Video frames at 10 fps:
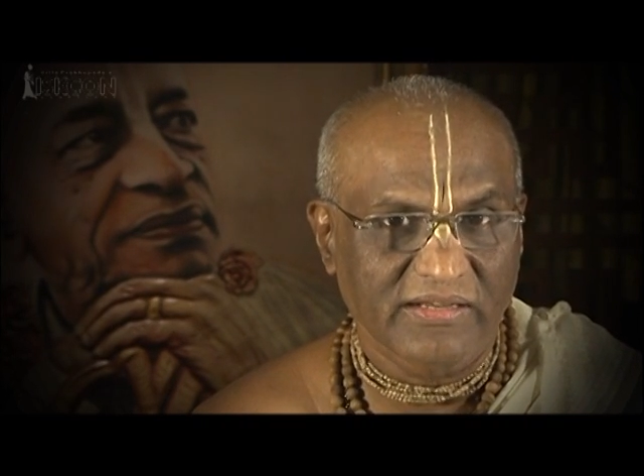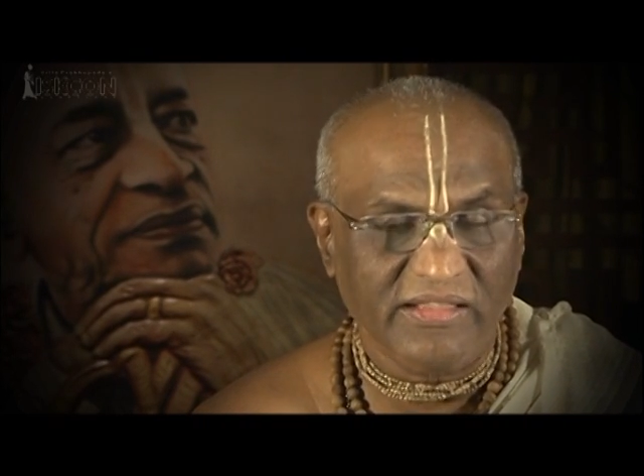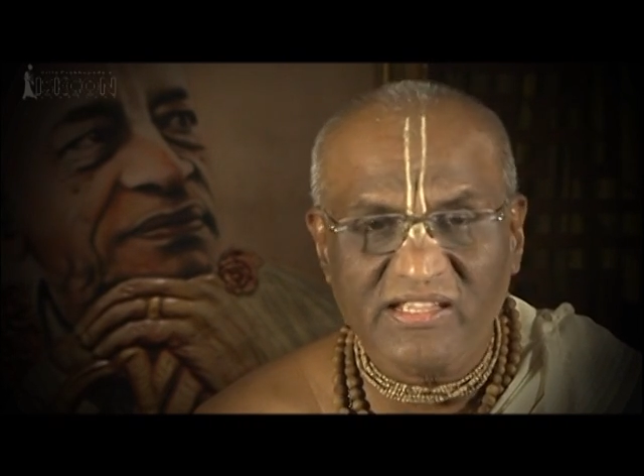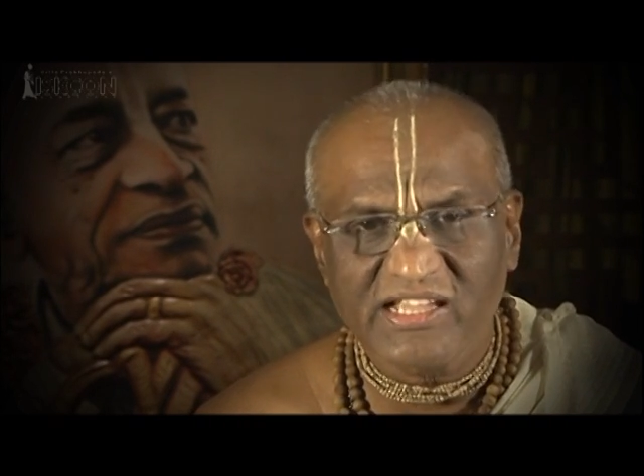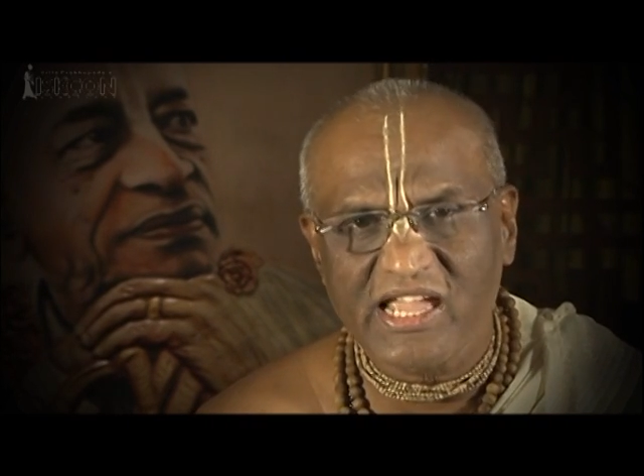
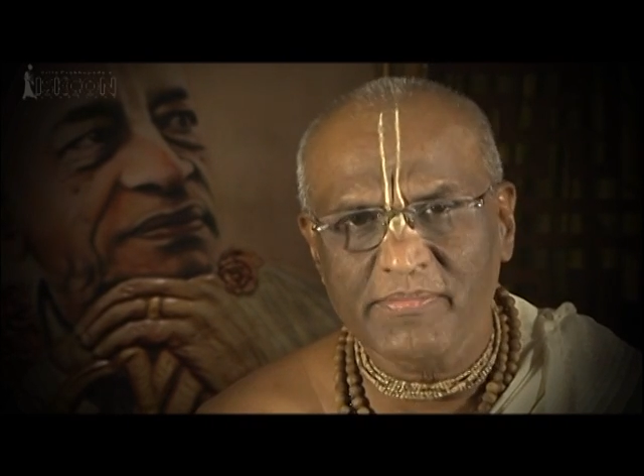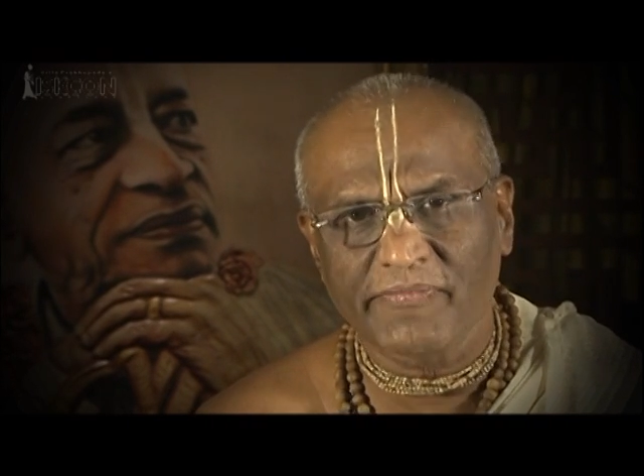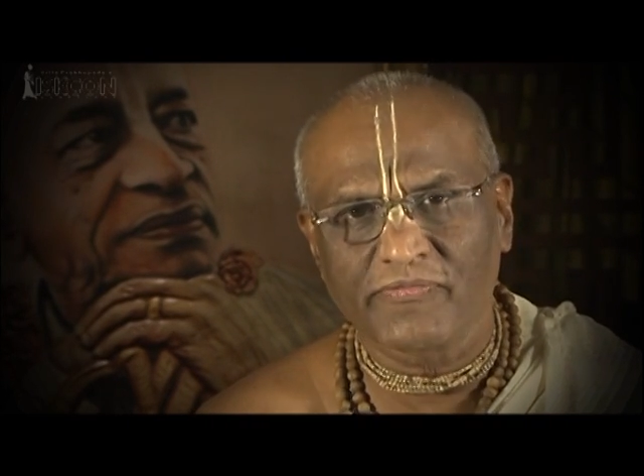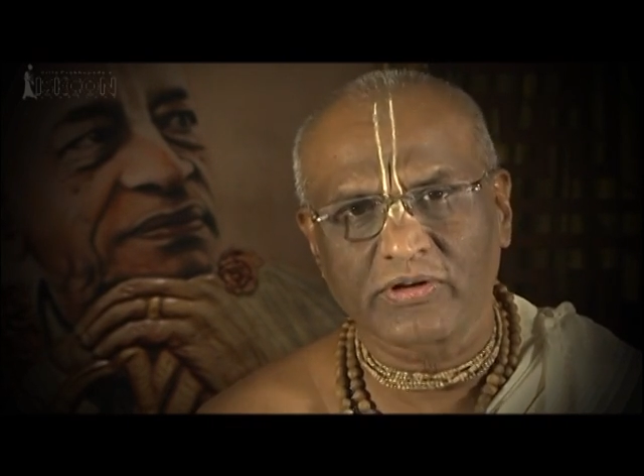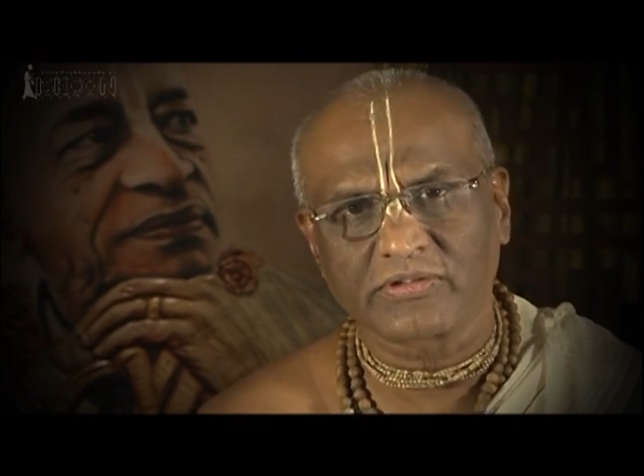Nothing came
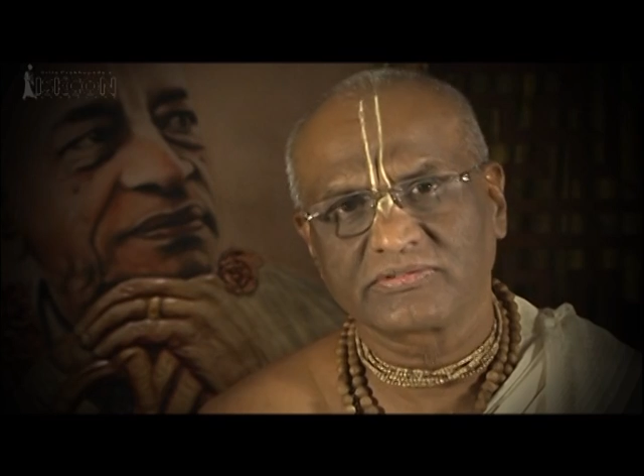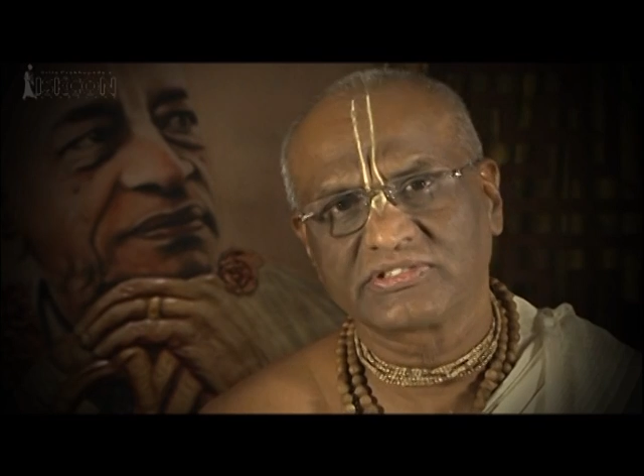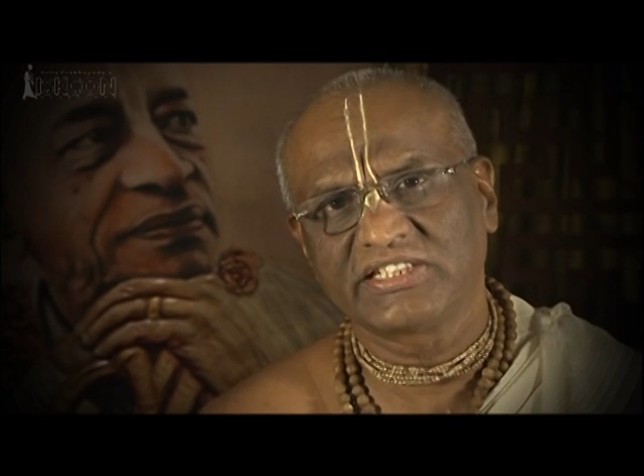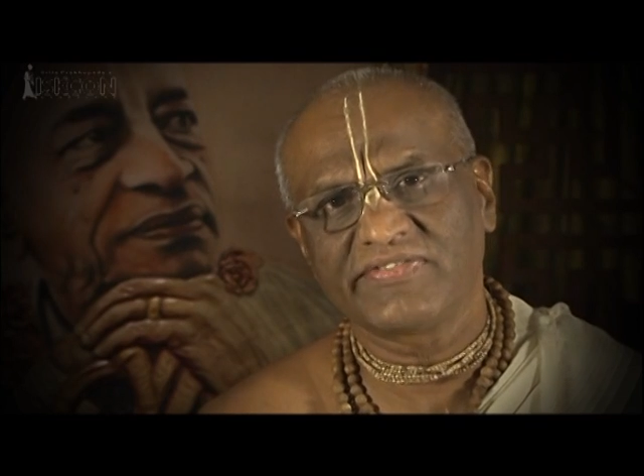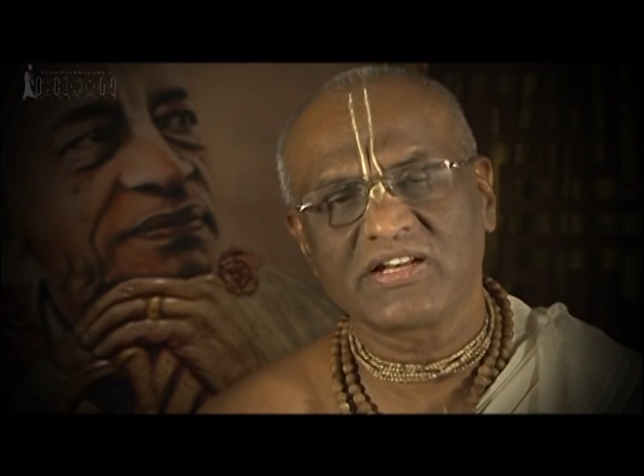up for
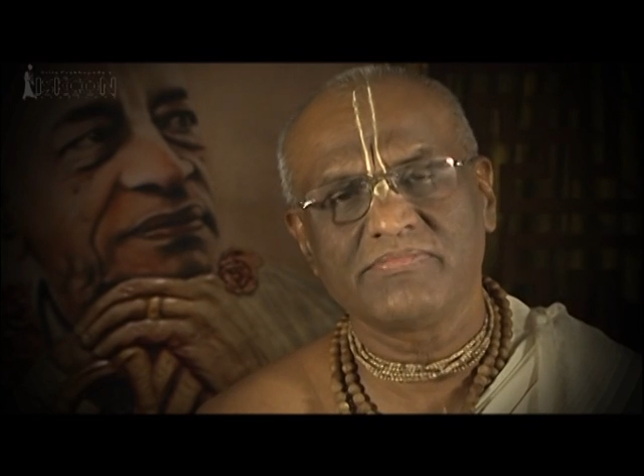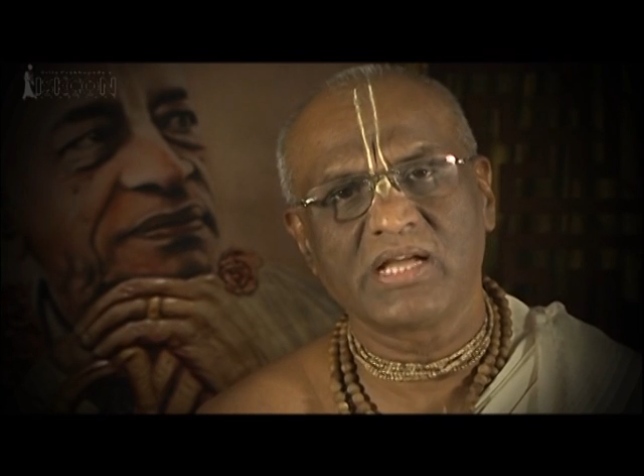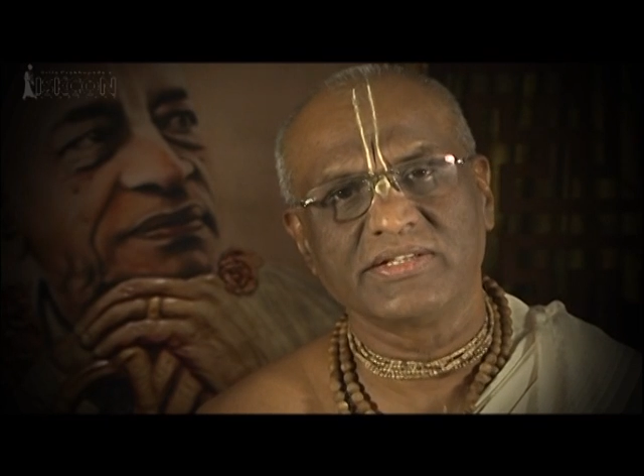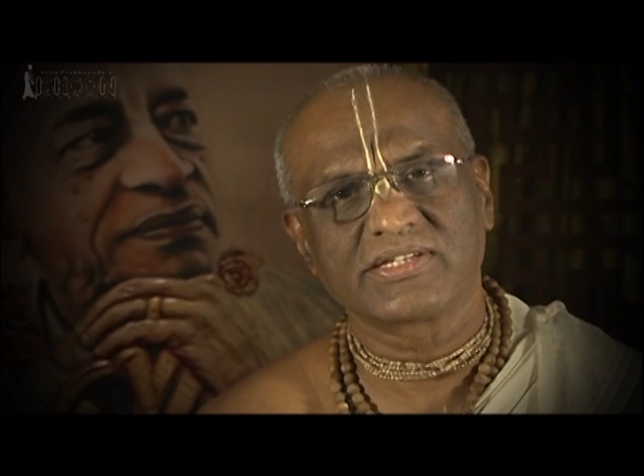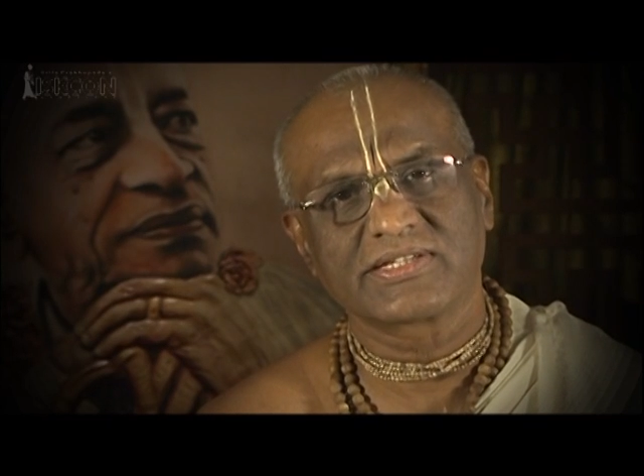several
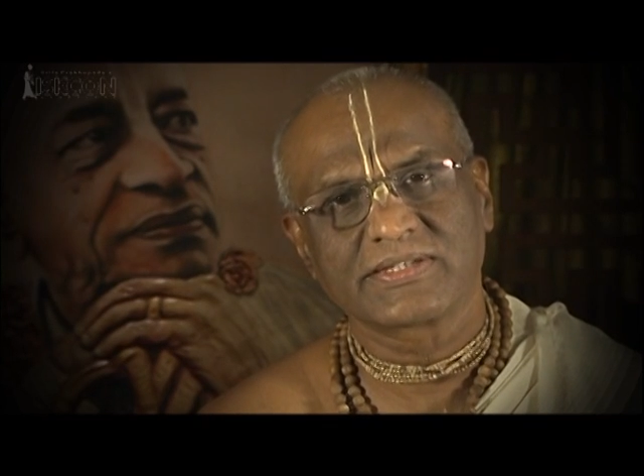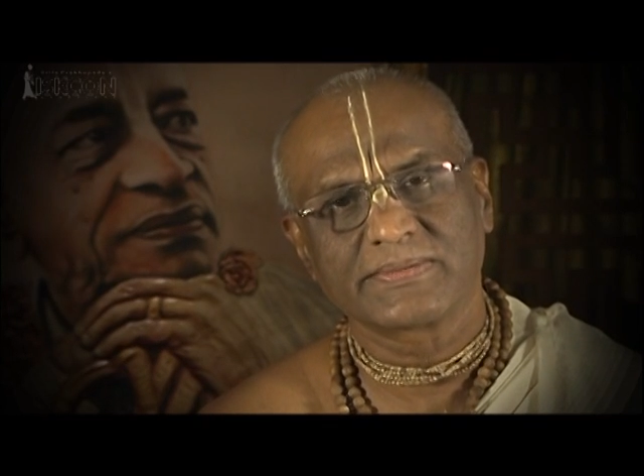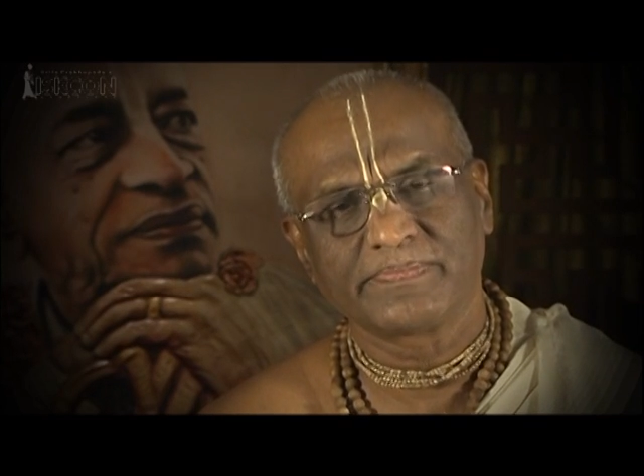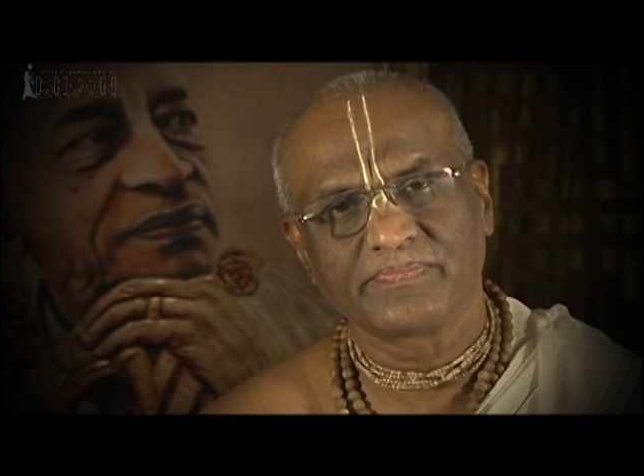months.